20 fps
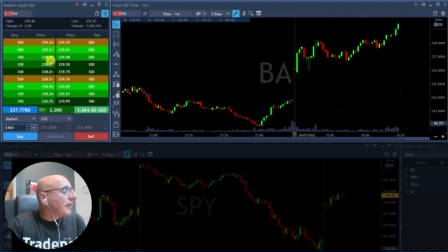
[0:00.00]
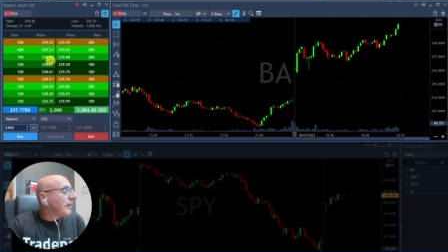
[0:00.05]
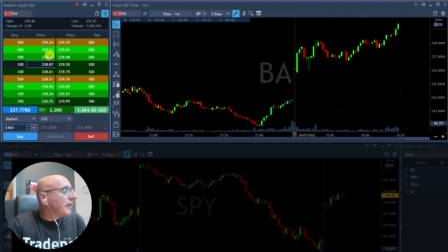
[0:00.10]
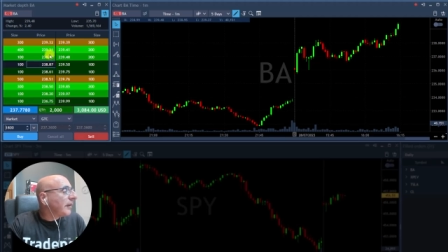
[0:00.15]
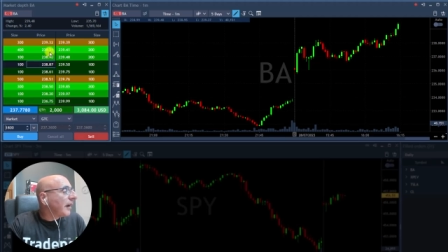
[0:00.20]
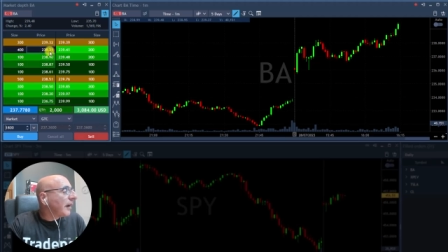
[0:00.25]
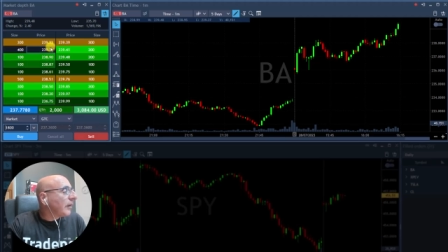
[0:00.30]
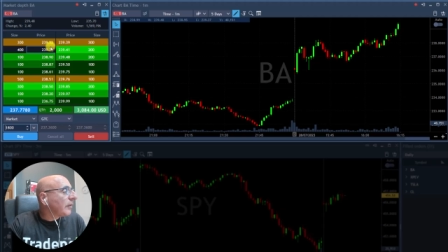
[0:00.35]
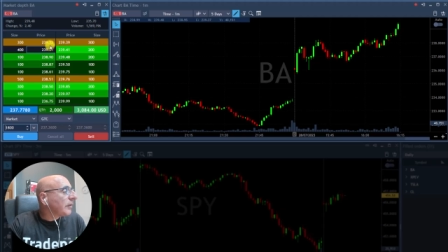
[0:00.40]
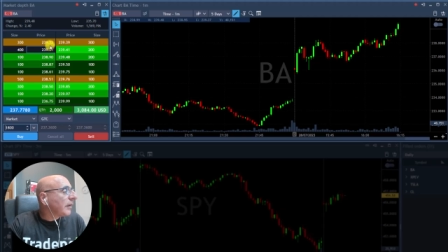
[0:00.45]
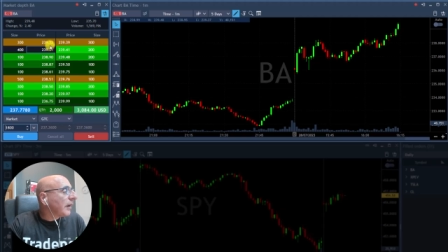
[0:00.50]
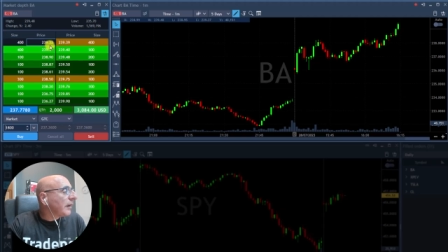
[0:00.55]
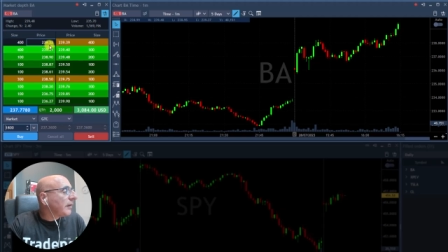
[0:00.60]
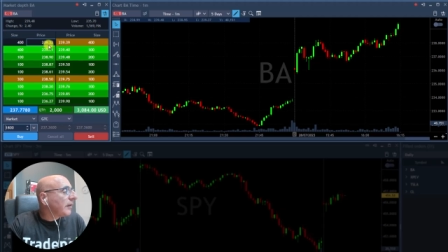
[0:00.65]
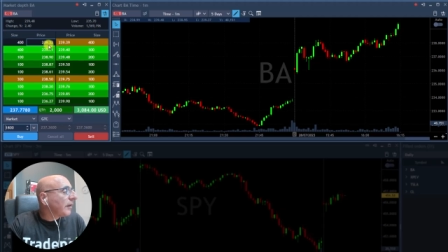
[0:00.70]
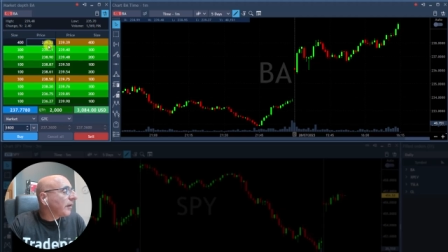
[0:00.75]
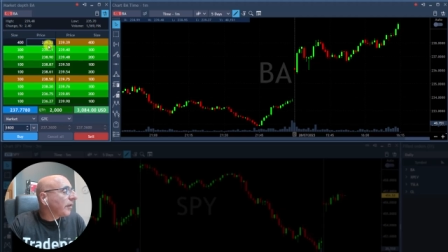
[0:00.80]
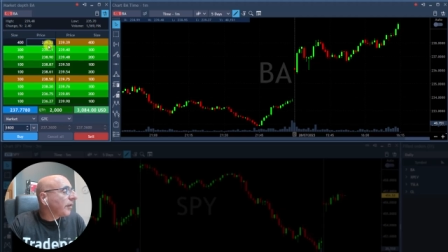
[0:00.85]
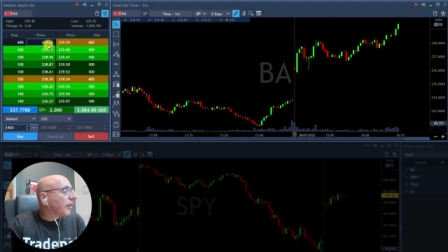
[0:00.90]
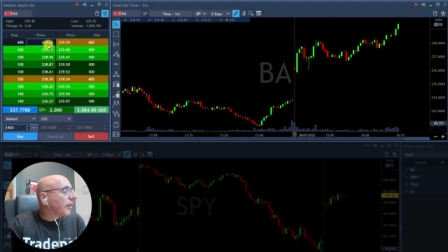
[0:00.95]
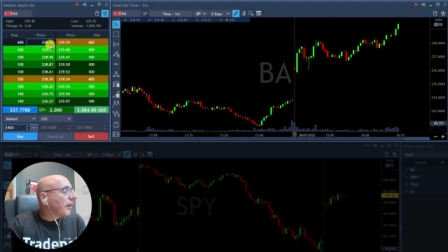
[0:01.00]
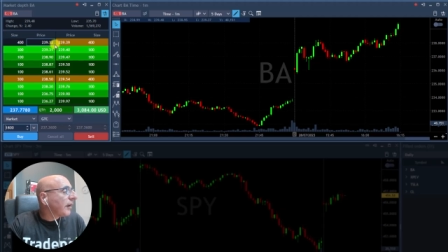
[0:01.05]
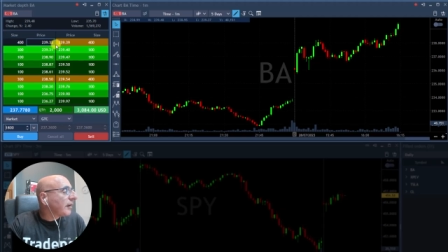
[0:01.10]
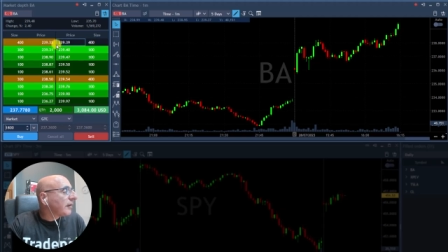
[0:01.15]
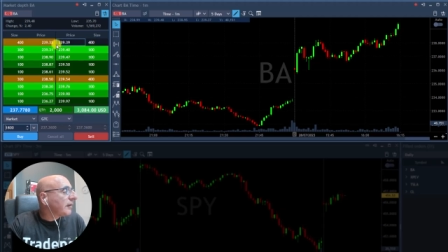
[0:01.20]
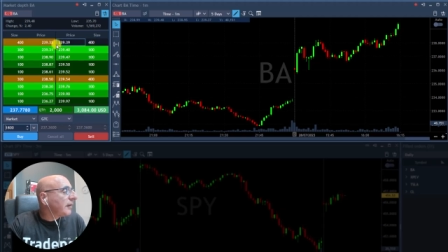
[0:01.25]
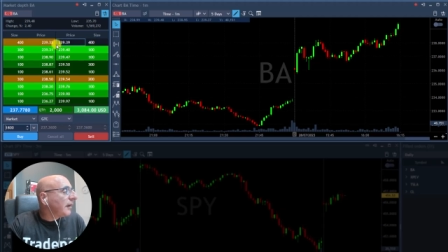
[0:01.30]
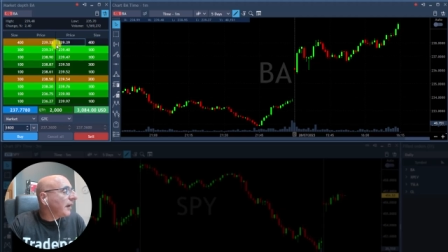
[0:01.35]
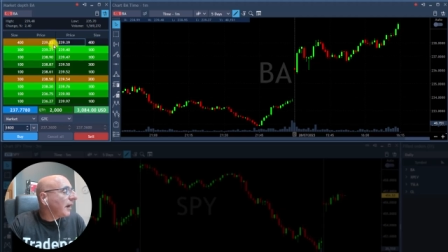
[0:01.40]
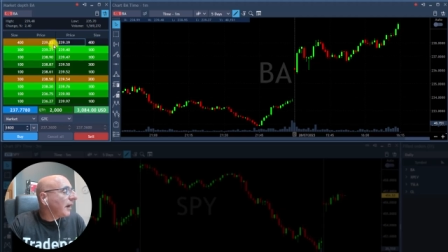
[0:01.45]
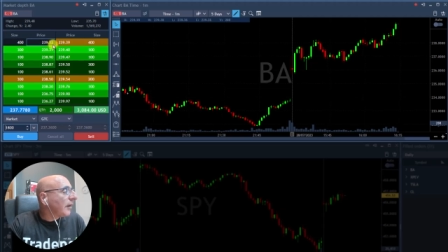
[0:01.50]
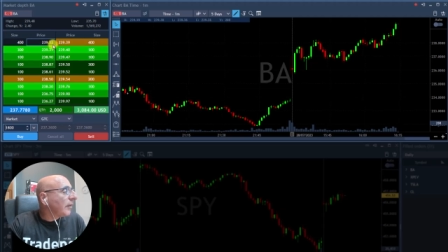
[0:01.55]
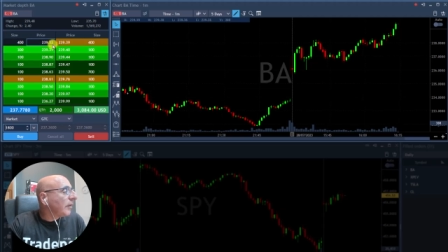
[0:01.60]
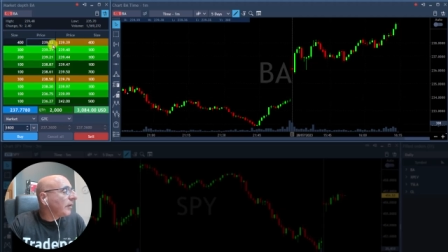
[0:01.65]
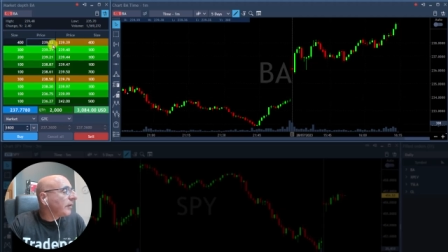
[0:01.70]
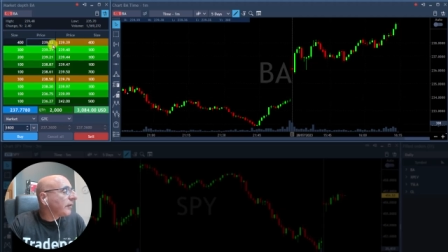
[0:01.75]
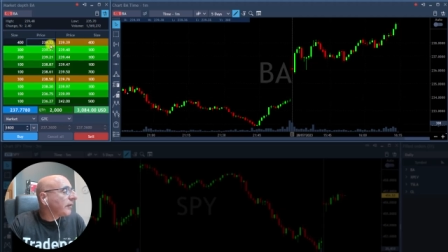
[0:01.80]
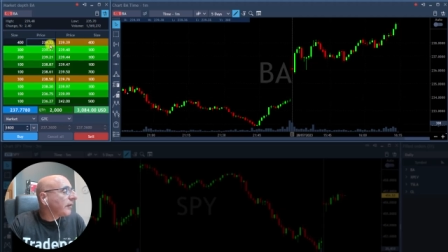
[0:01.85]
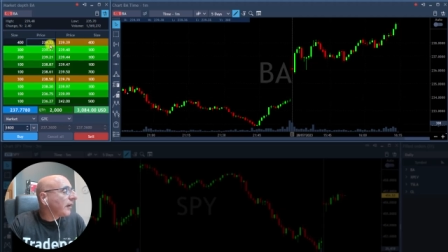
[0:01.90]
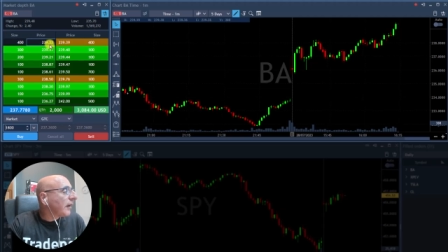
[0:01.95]
down under 30, I will
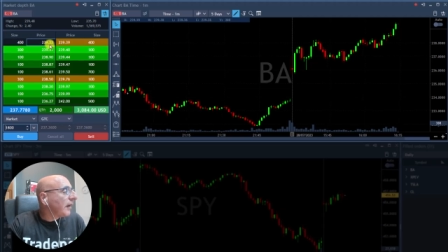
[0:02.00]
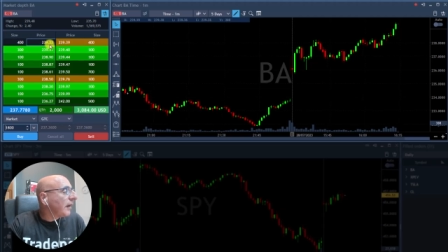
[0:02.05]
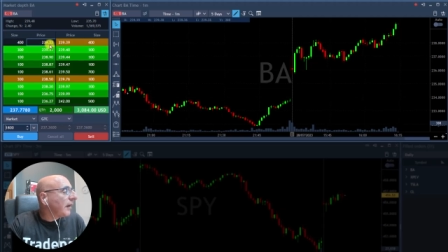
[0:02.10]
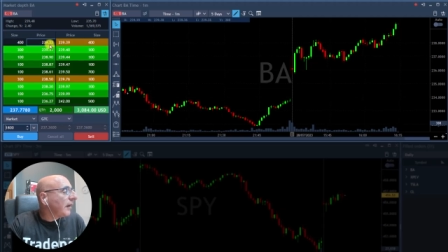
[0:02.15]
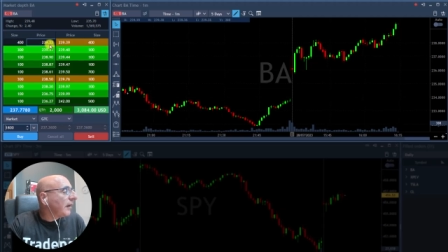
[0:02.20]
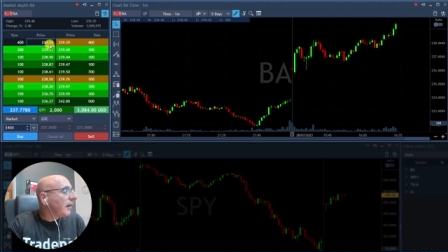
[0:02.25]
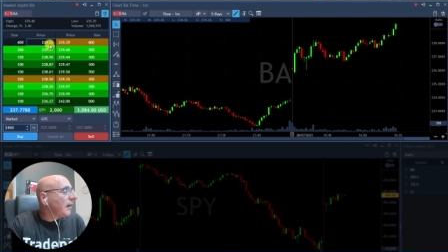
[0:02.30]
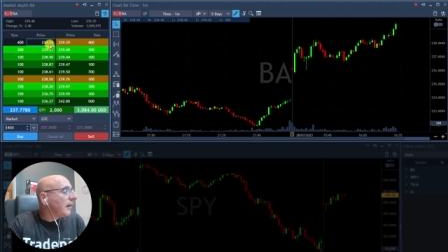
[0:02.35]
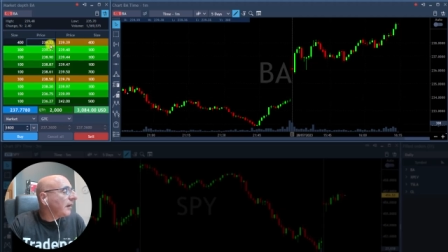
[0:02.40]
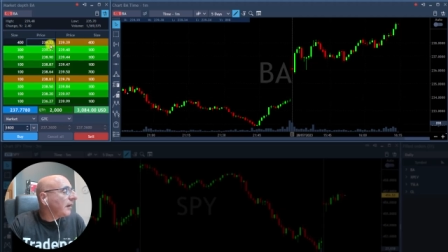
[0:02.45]
sell.